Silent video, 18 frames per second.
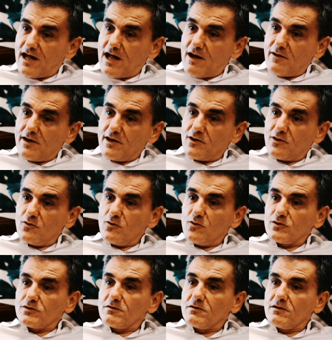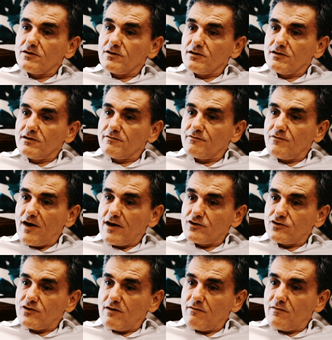how he thought the
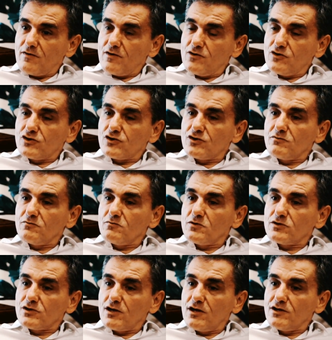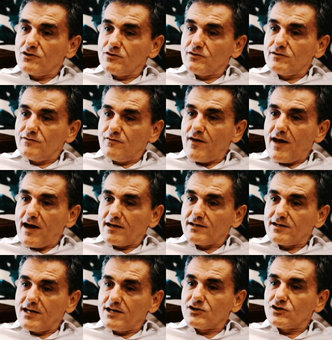French Revolution was going to
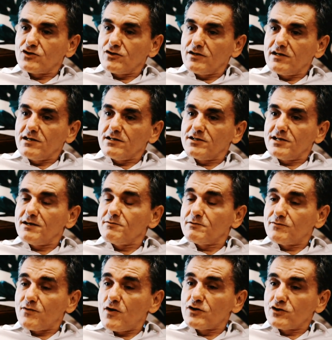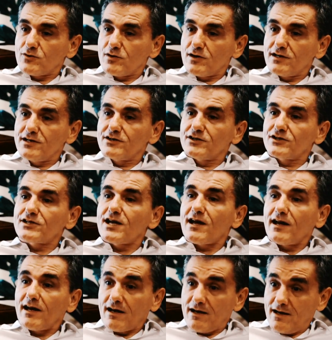affect history, and he said it was far too early to
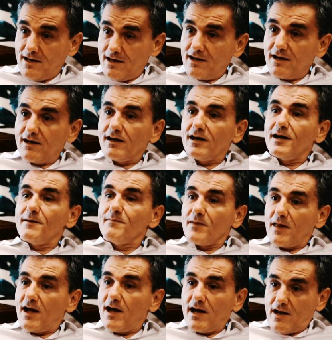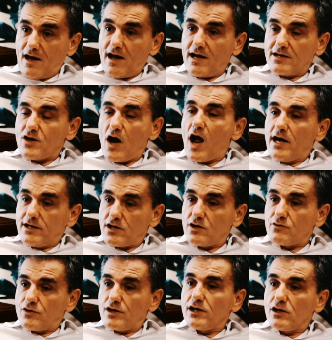say. I
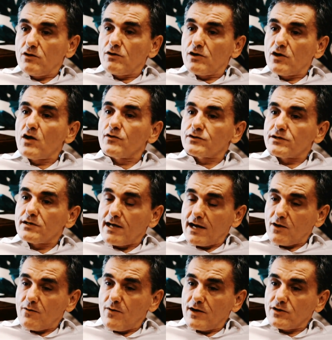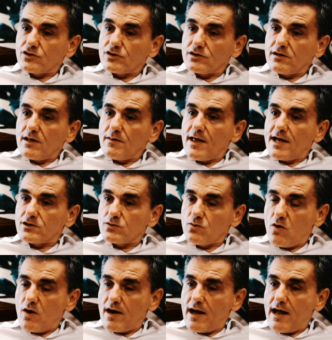don't think you can answer that question, and
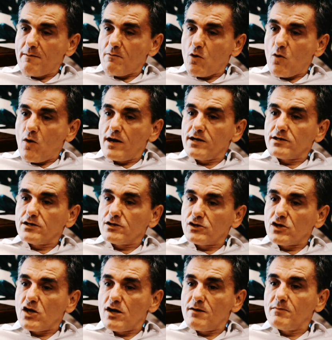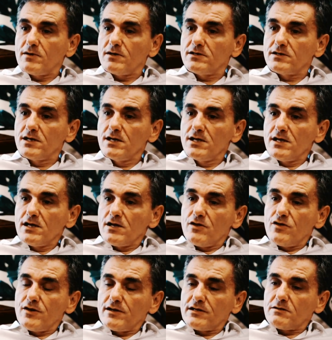that's why I'm quite determined
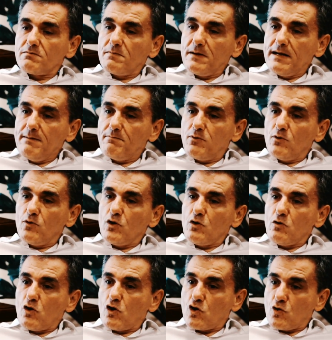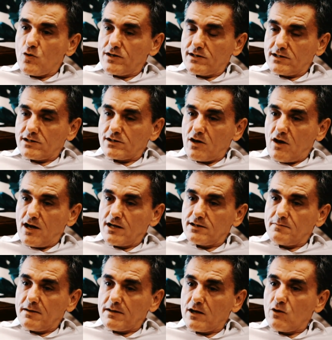that people
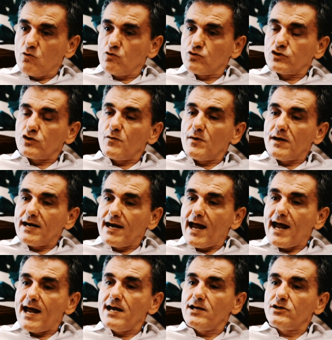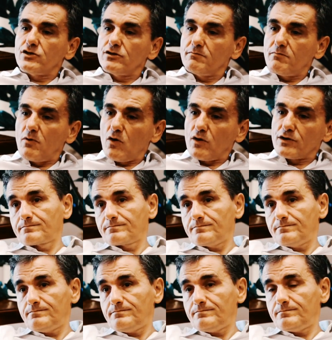criticise, but they also engage in
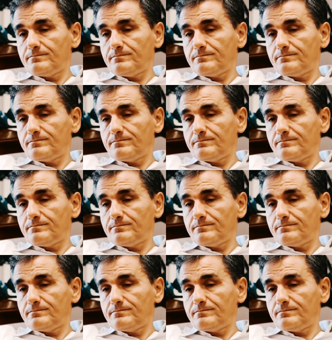politics.